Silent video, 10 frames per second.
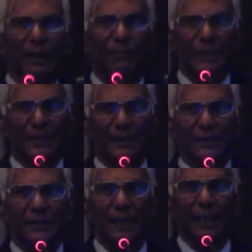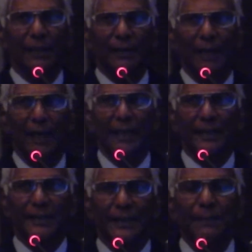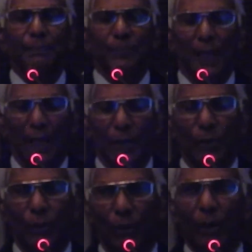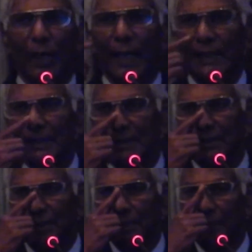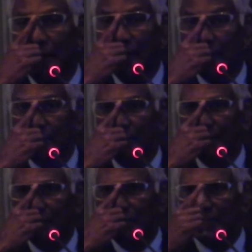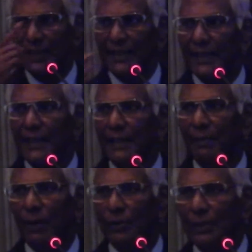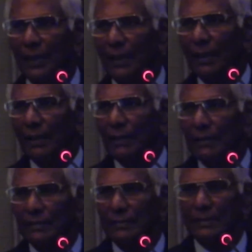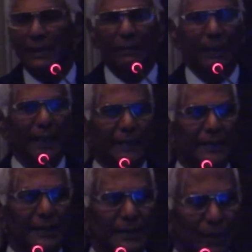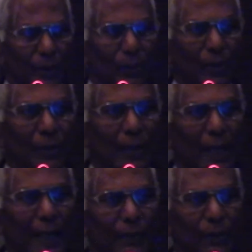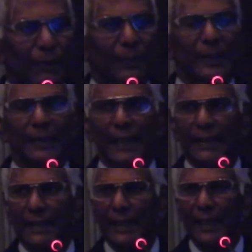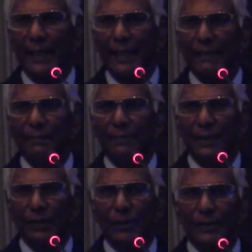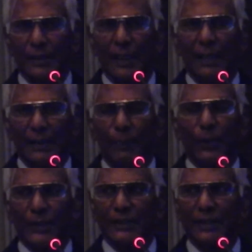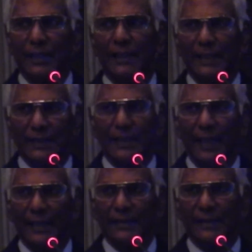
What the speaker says: business entity to organize a trip, which they did about 7-8 years ago, and to repeat that again because the potential is great.